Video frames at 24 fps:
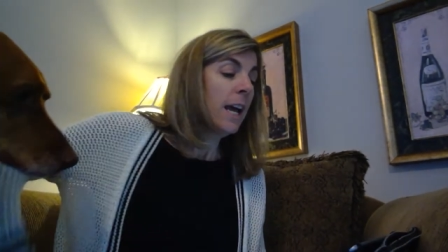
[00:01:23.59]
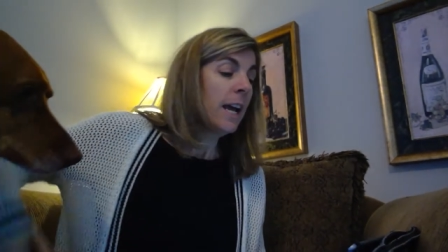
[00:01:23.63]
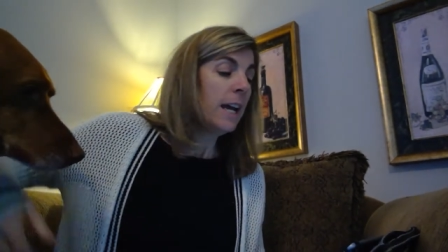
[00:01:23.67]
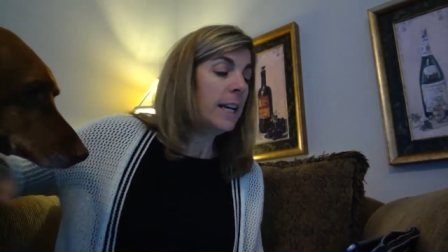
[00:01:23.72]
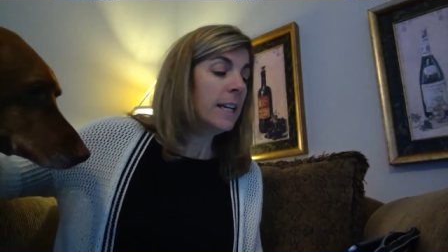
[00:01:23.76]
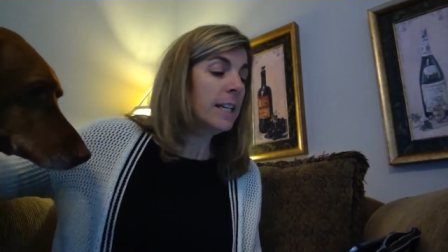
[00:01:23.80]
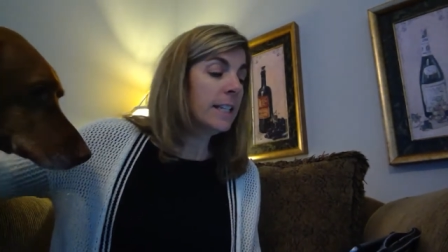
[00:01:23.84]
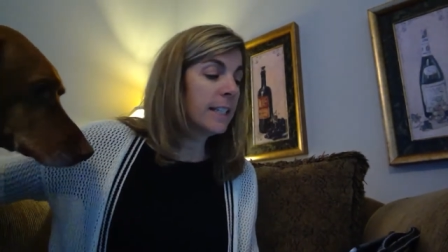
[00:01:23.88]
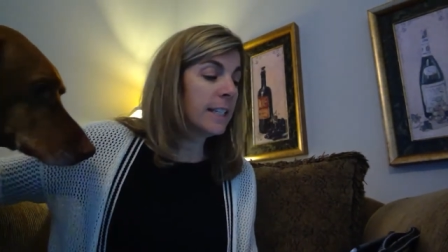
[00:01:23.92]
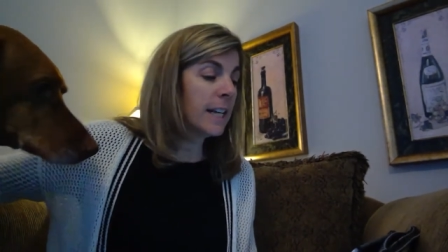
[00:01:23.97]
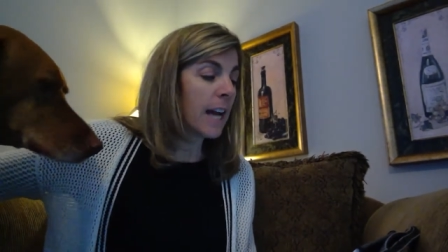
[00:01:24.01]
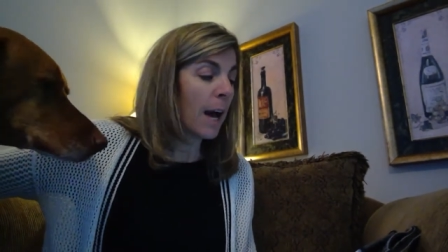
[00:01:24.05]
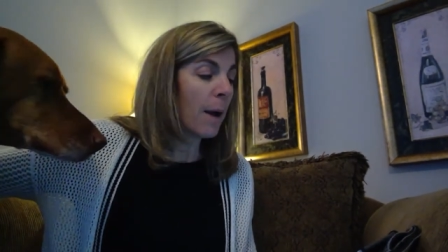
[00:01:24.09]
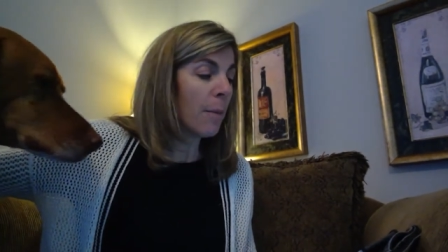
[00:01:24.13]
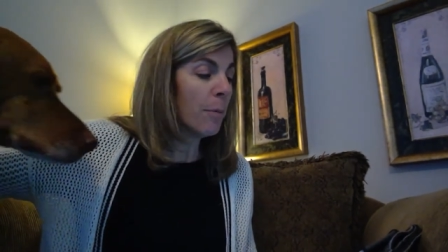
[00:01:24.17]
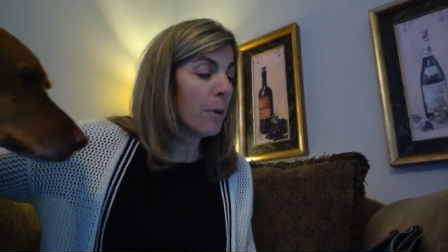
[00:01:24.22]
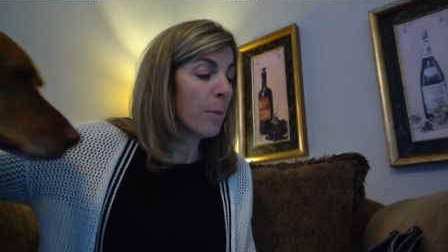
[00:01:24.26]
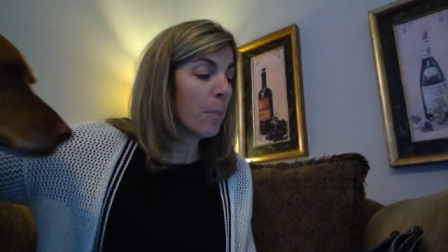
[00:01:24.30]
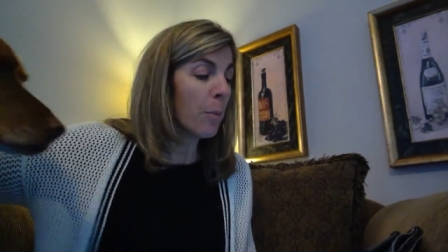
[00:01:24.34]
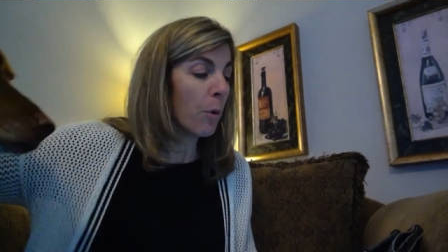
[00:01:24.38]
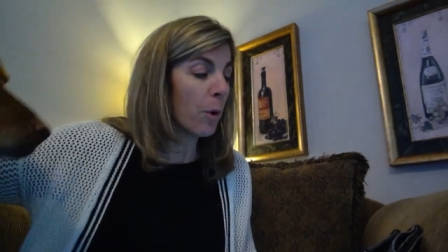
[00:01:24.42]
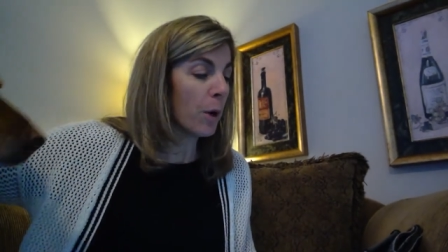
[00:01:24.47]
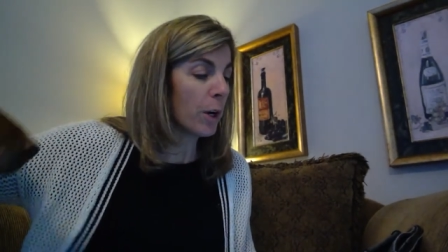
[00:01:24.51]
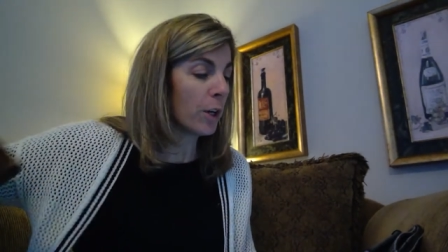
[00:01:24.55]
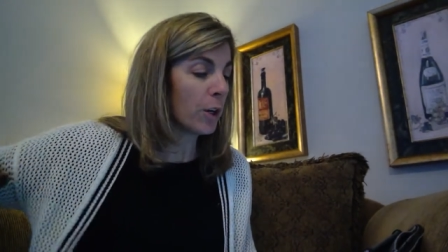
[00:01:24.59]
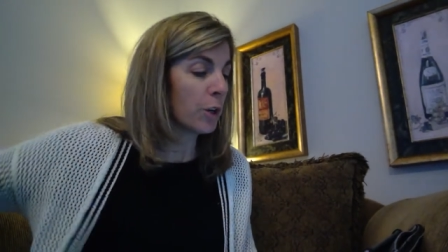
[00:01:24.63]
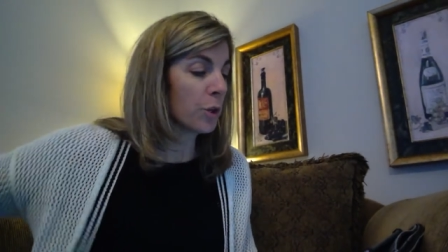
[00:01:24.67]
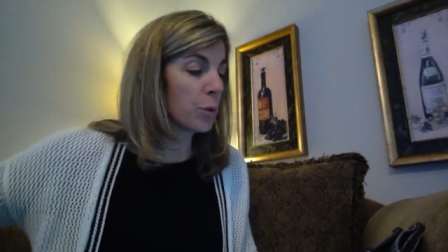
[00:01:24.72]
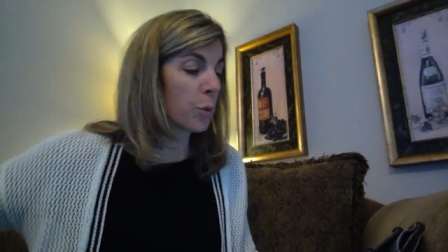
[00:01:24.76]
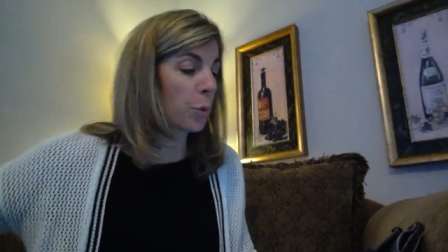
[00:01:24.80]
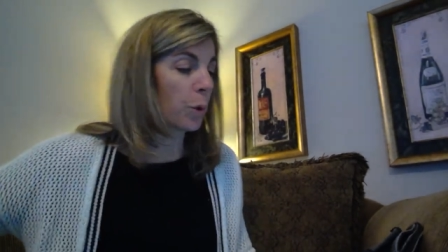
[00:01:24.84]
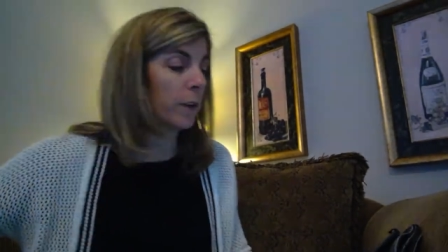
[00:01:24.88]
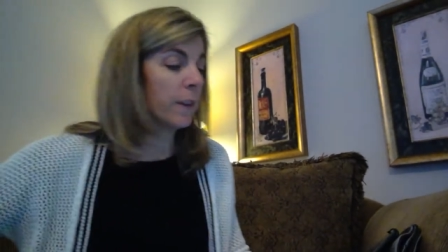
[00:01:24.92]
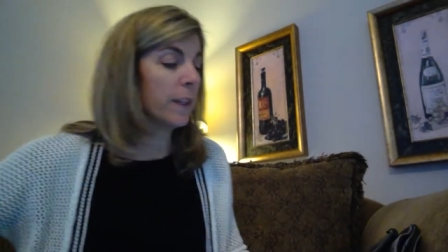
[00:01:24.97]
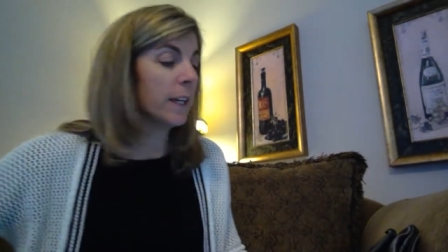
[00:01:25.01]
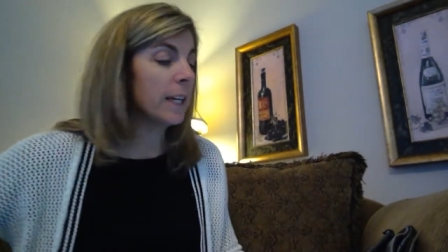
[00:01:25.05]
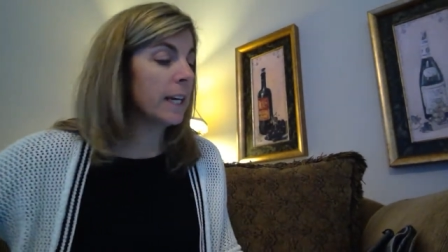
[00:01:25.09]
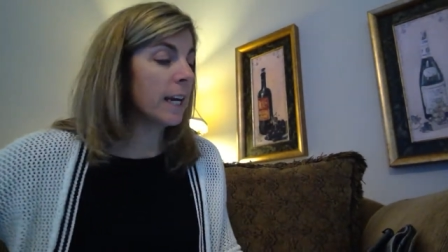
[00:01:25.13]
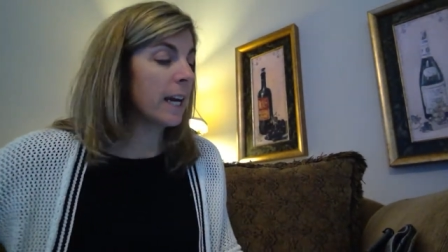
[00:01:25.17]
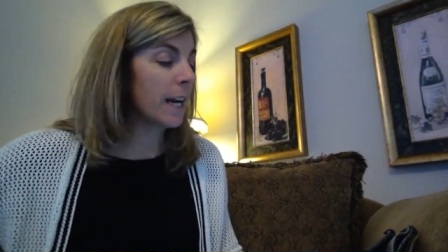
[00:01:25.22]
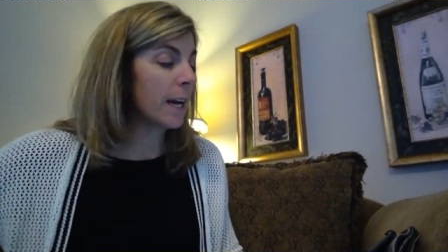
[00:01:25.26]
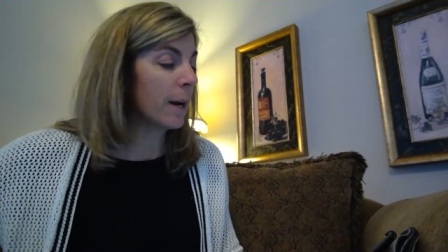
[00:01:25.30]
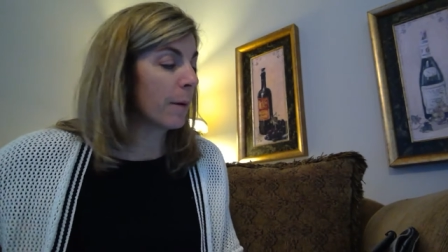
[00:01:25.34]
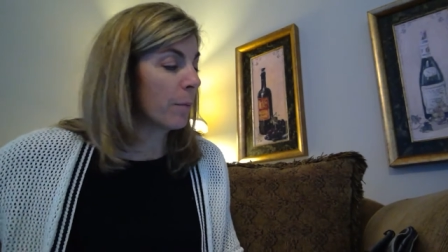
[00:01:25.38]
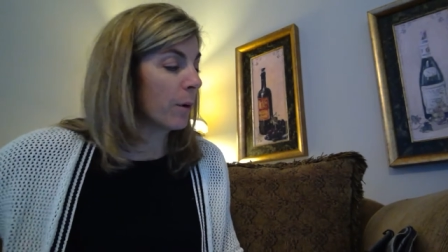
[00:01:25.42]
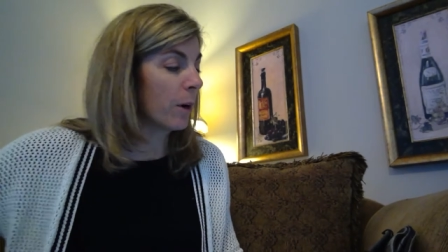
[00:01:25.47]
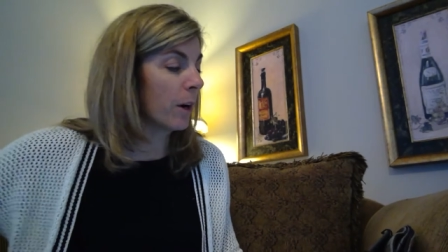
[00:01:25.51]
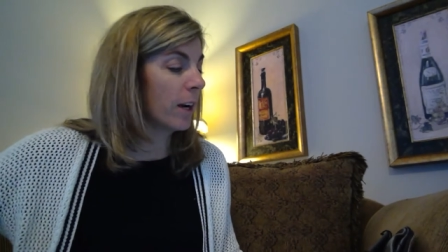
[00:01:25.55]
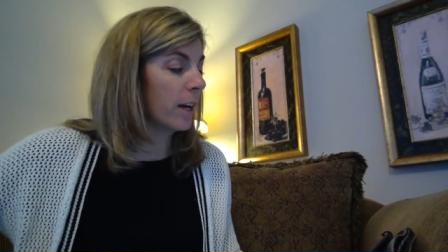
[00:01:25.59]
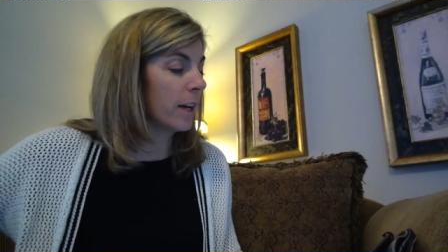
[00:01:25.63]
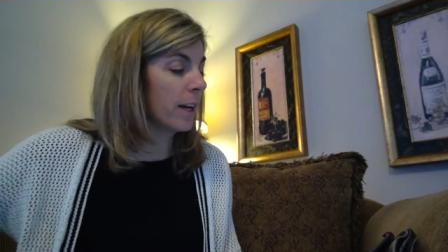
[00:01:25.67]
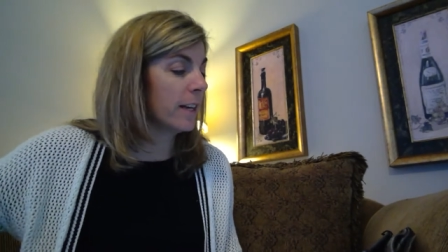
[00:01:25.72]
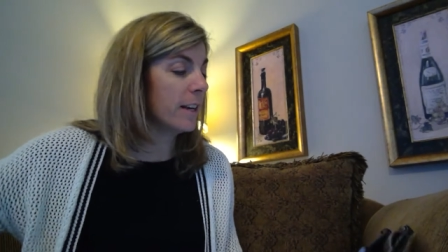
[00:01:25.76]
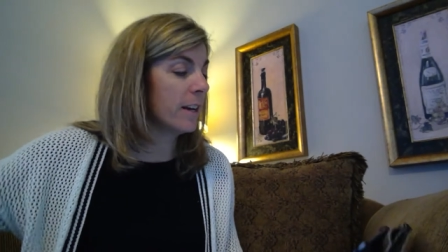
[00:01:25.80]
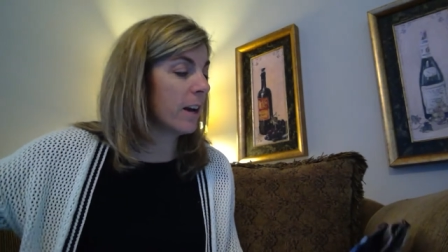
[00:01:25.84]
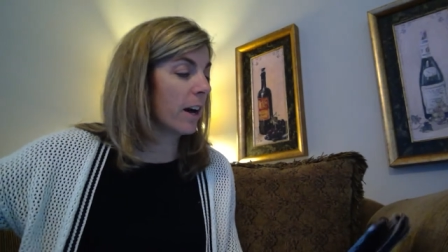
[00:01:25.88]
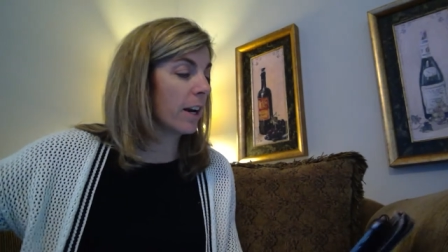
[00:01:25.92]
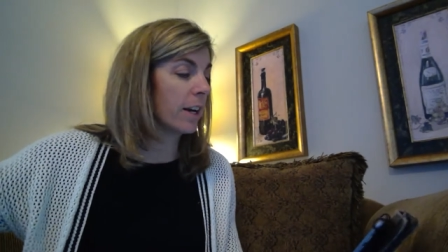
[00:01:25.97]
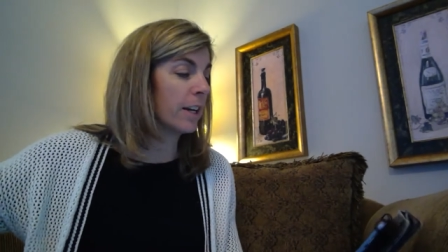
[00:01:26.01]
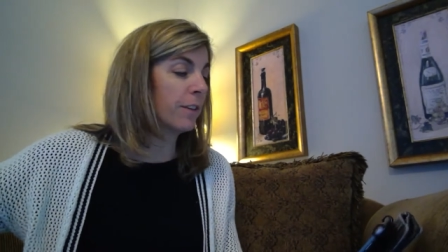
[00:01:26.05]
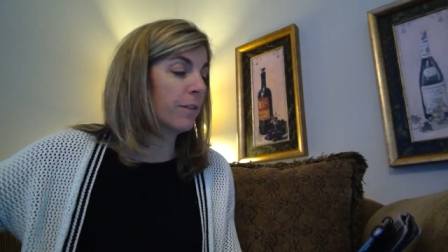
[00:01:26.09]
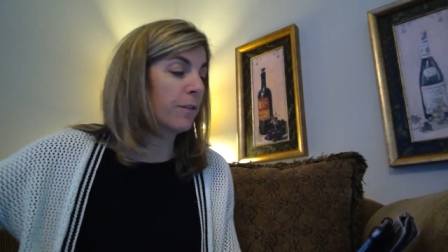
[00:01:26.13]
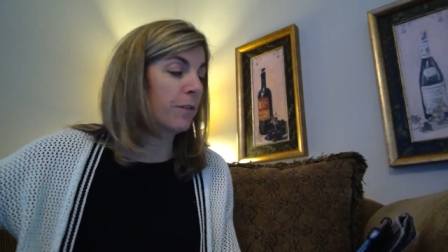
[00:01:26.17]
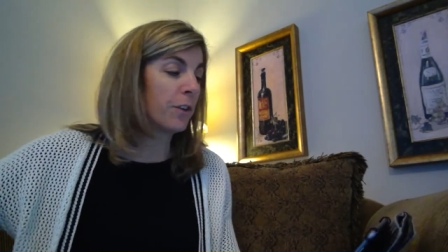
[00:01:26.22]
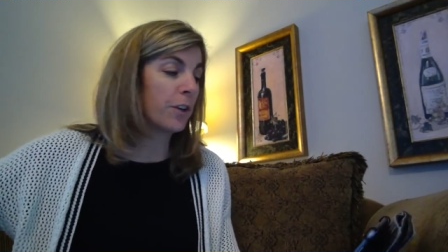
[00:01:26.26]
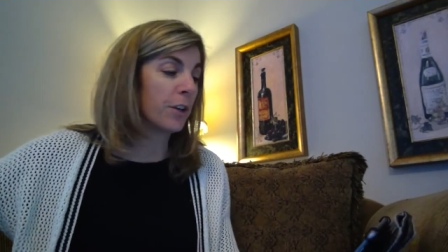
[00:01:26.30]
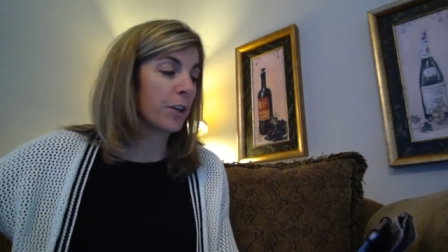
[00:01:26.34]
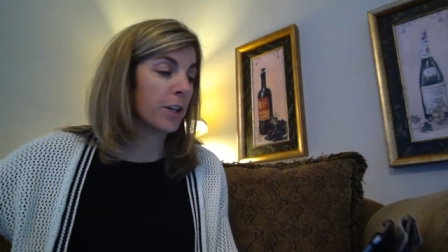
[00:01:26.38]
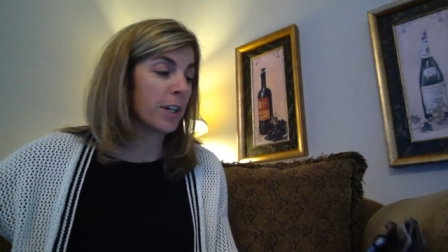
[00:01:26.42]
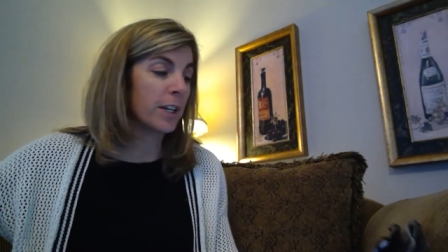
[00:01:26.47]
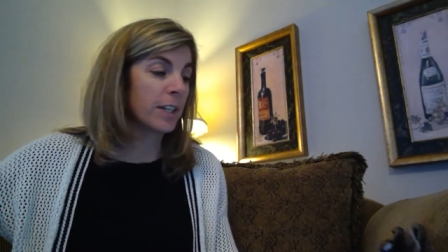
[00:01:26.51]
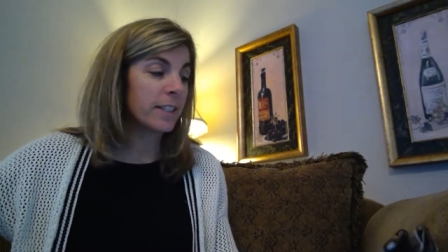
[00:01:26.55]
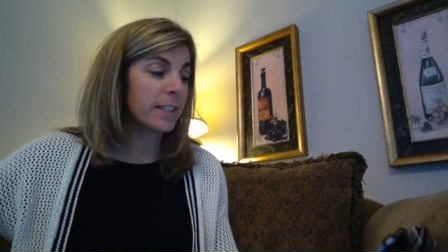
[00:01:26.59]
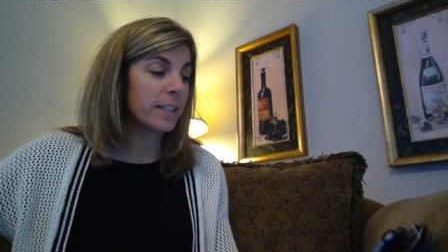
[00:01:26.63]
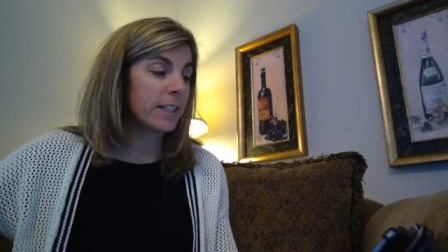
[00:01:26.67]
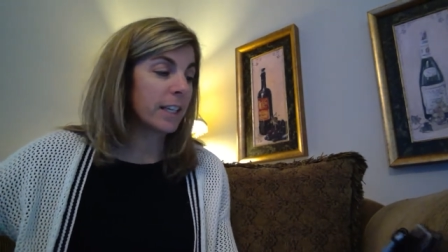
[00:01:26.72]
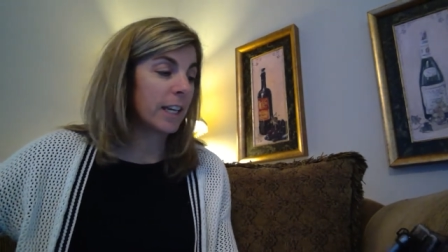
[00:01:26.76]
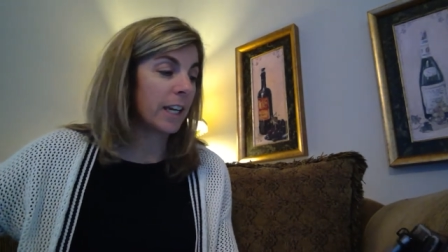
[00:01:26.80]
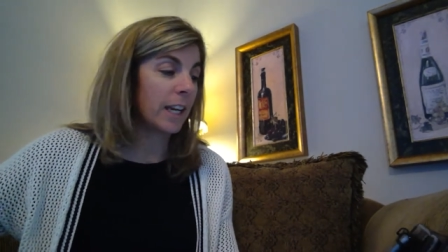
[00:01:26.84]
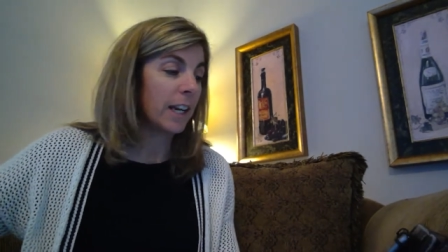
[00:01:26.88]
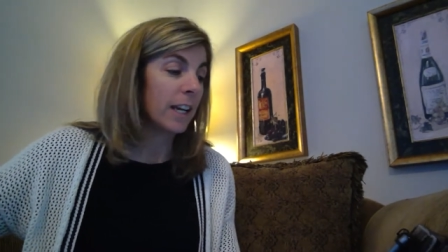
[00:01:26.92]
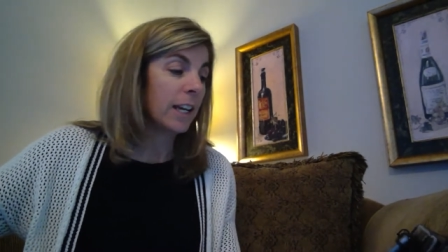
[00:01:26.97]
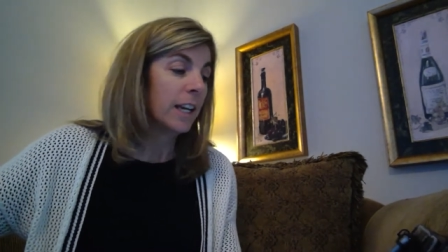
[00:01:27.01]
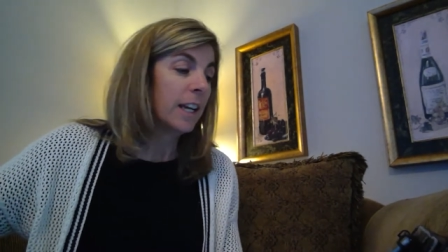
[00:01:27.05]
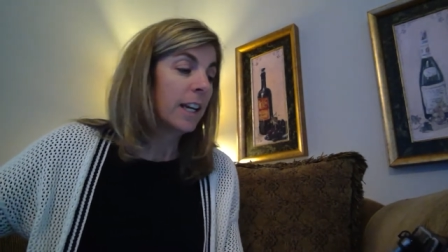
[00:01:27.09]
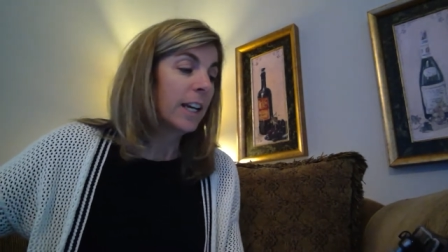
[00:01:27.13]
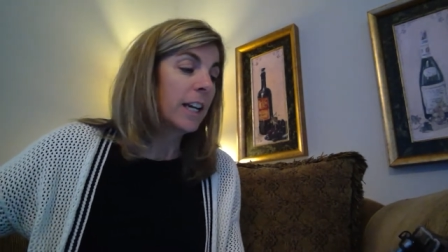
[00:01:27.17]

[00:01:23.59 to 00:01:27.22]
He stabbed the pointer toward the camera and nodded furiously.